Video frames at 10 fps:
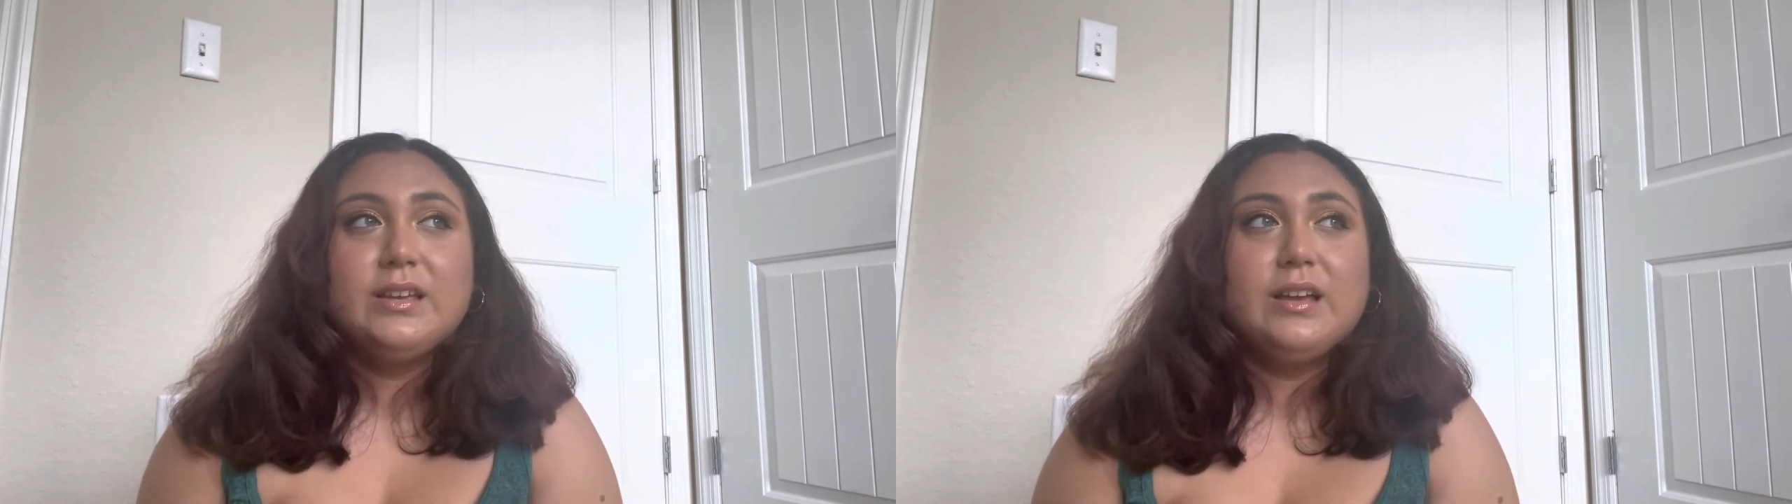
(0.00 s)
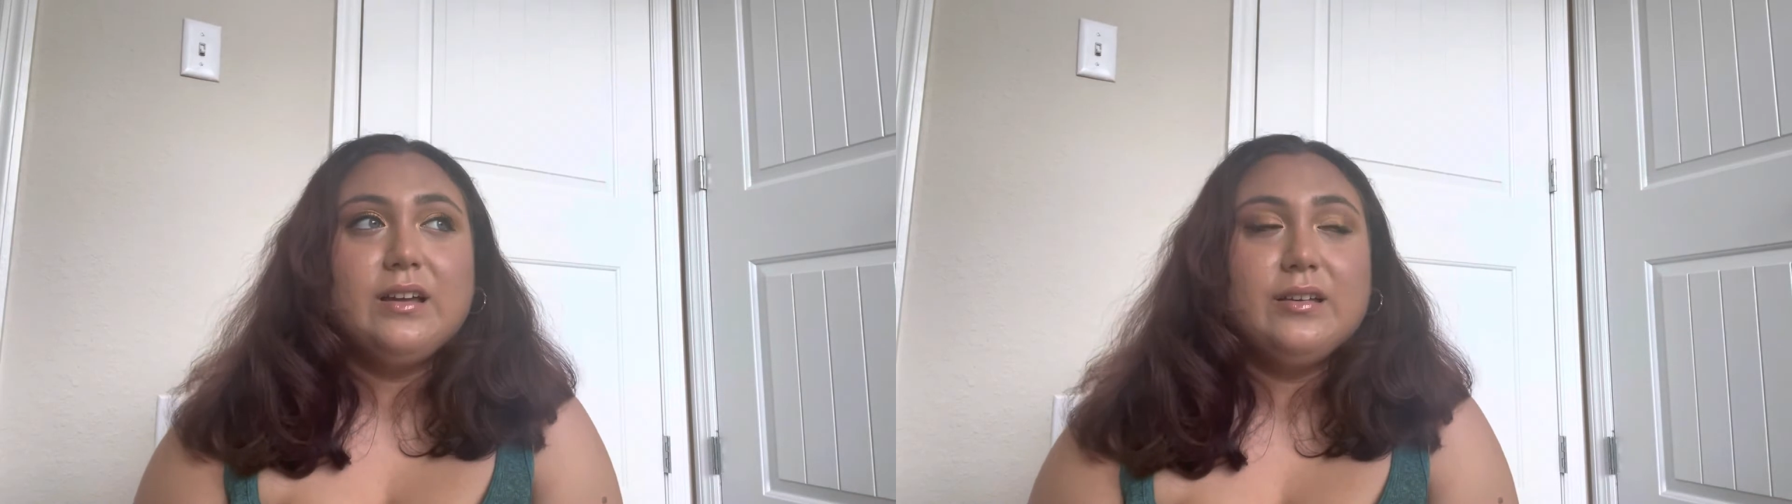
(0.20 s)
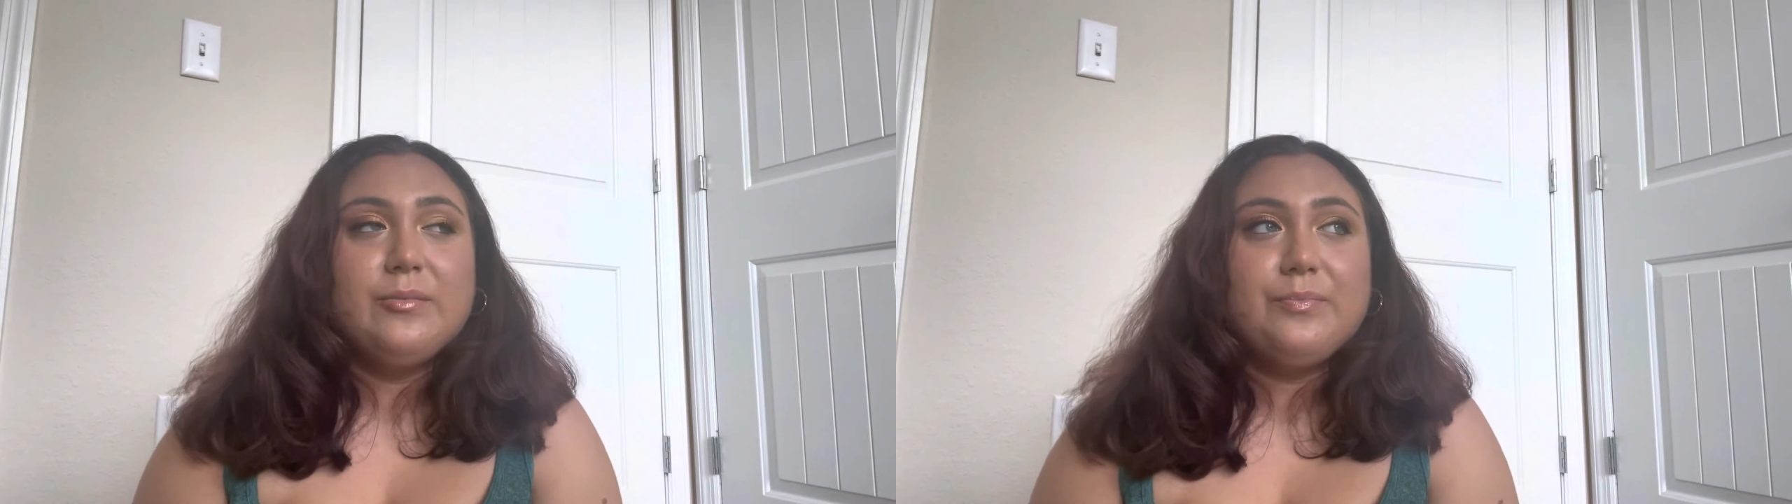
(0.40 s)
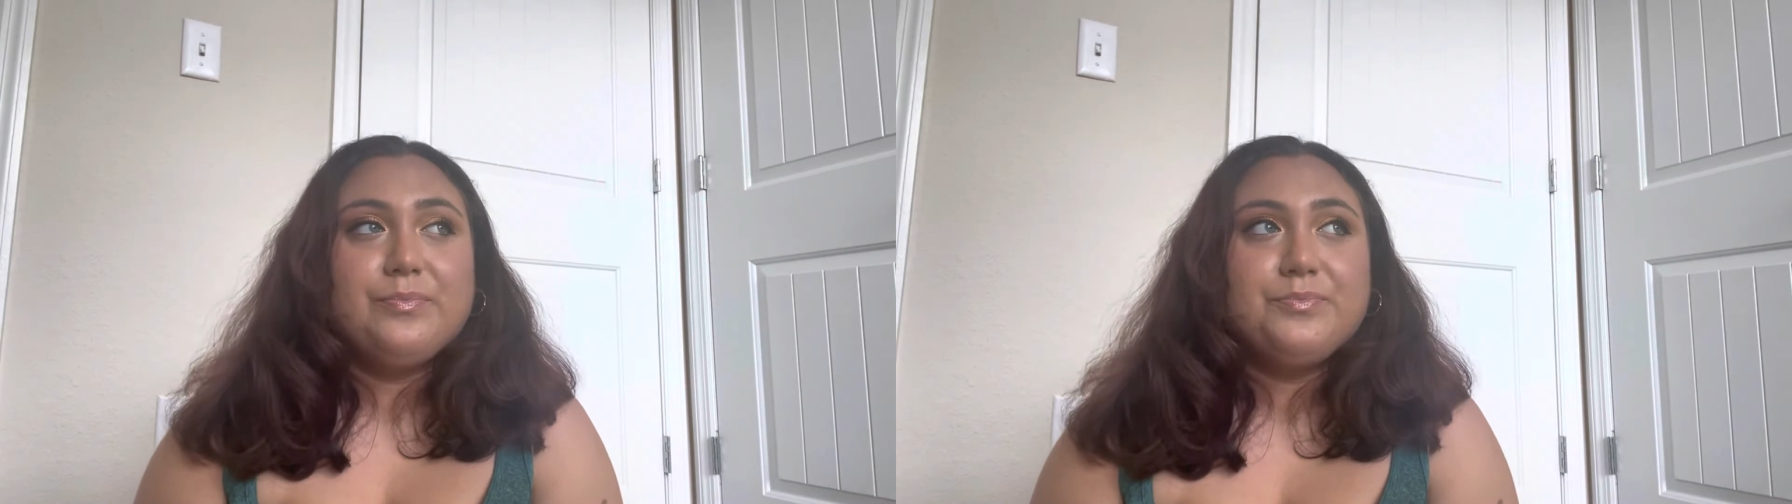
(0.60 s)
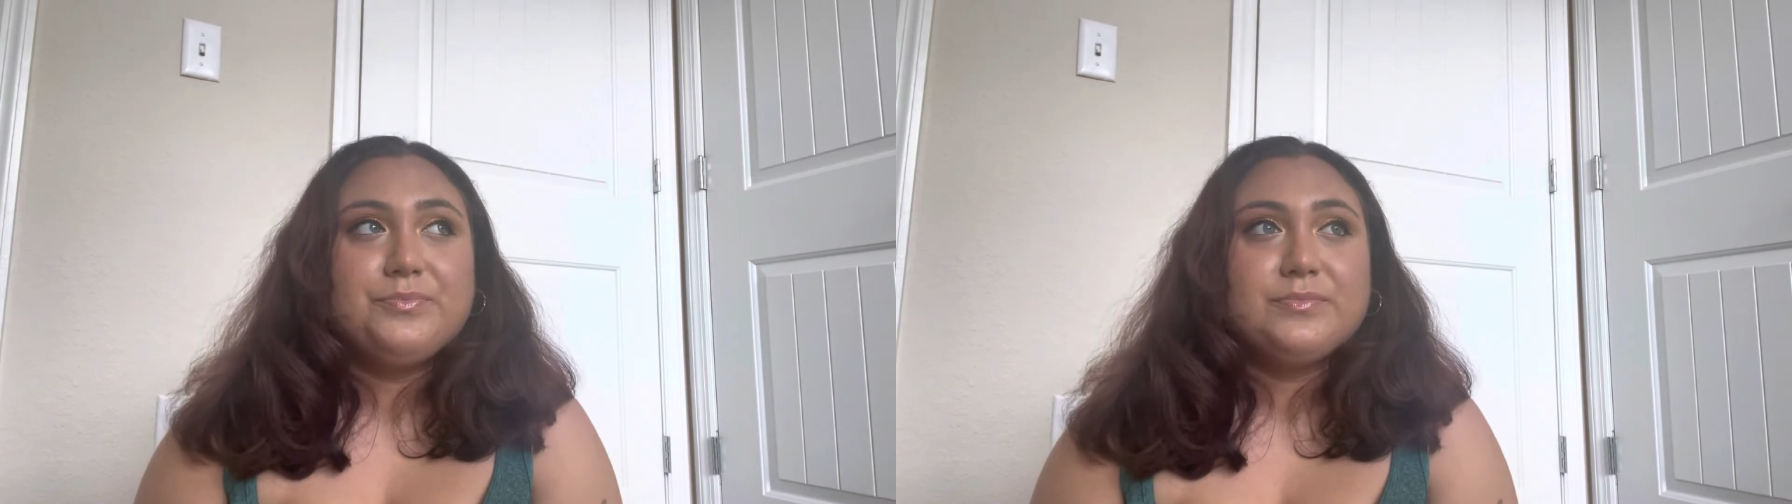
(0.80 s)

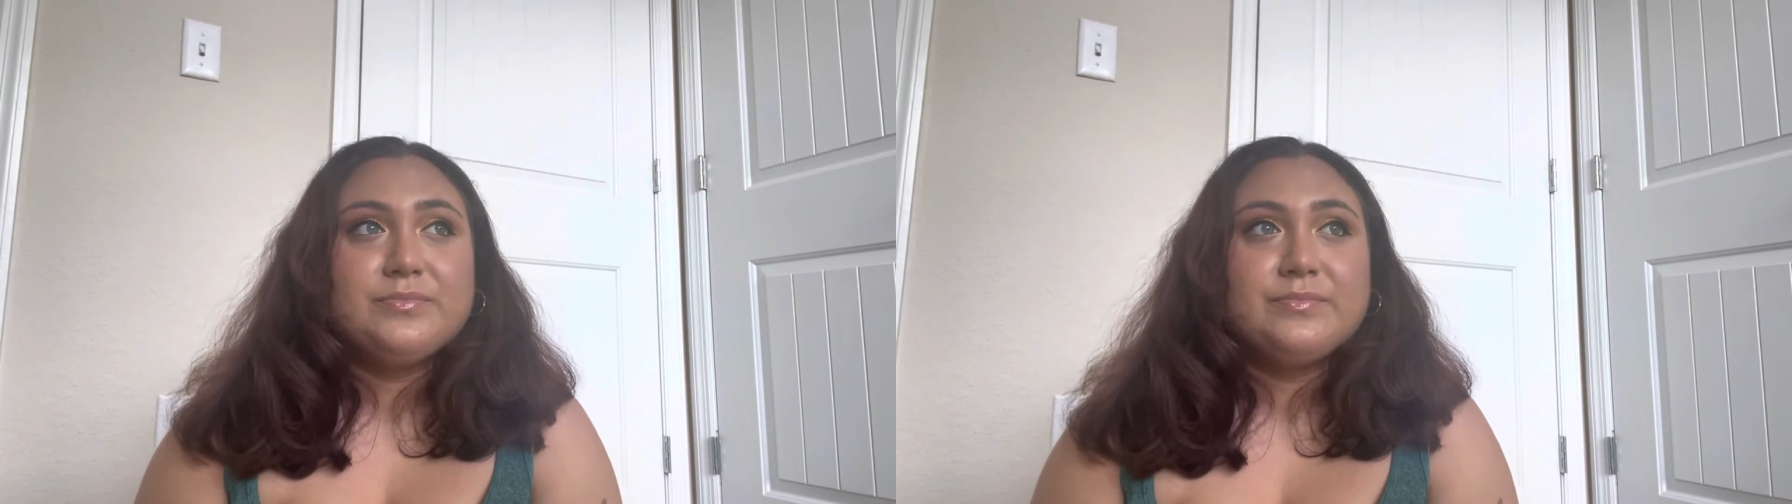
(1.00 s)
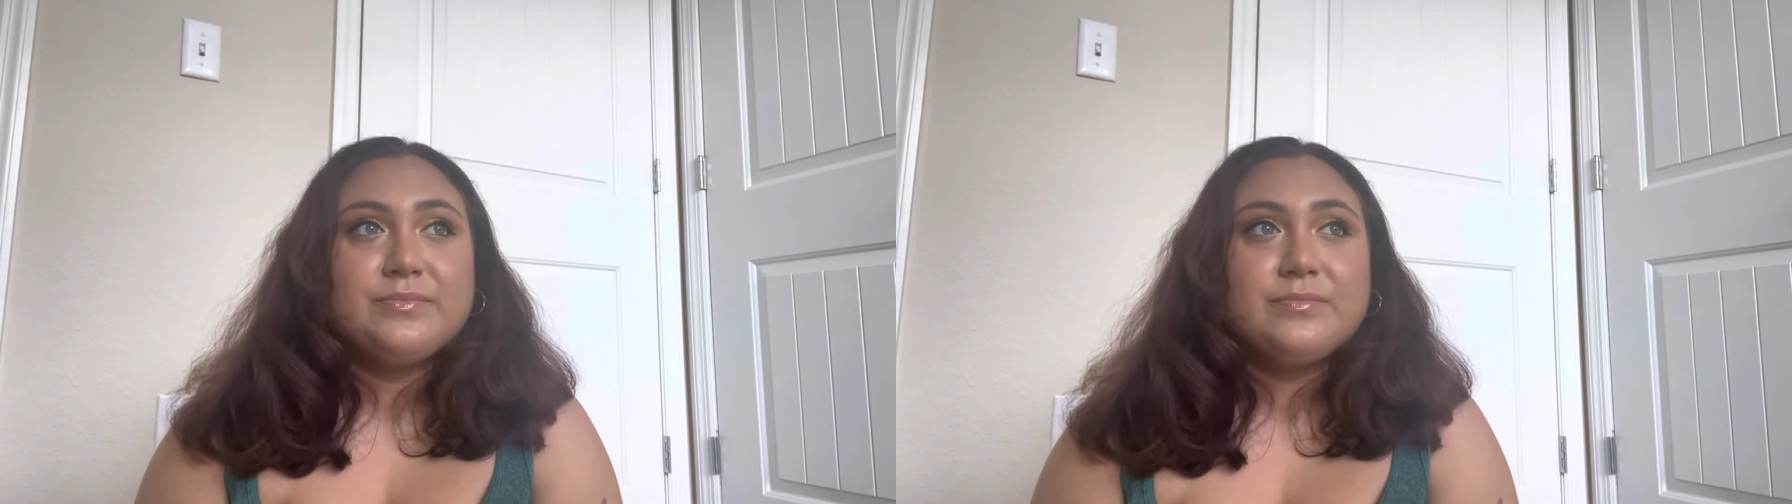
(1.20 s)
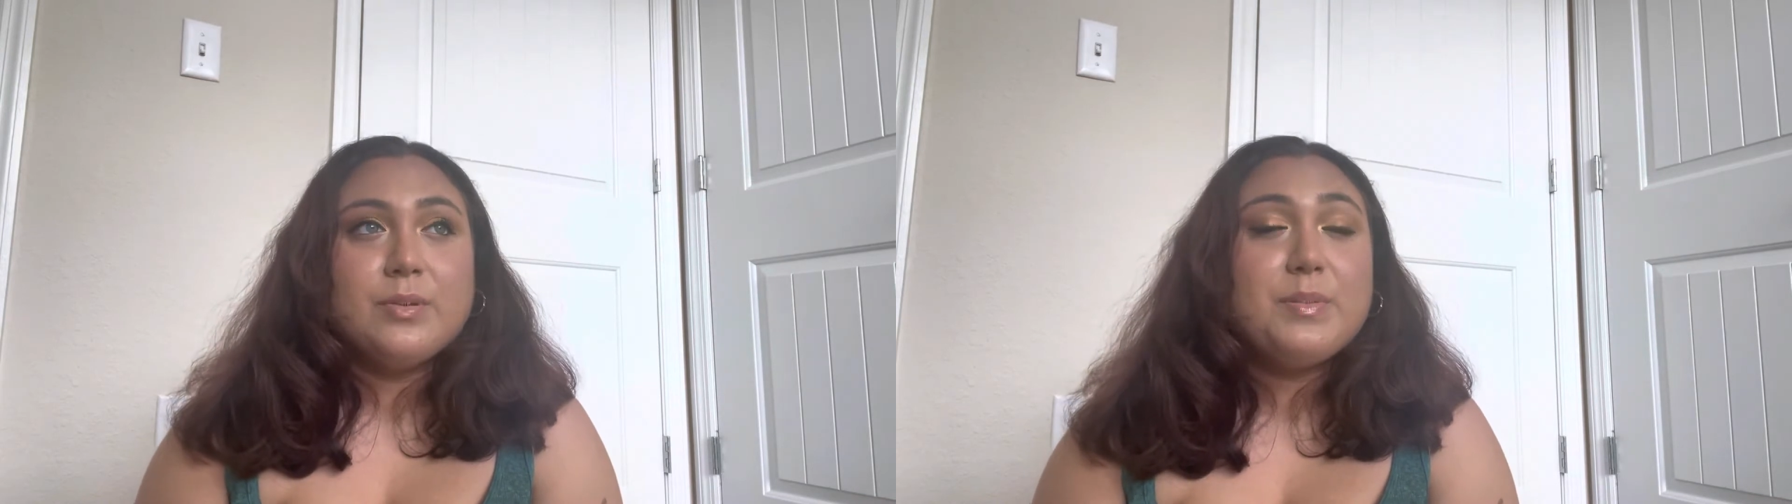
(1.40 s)
but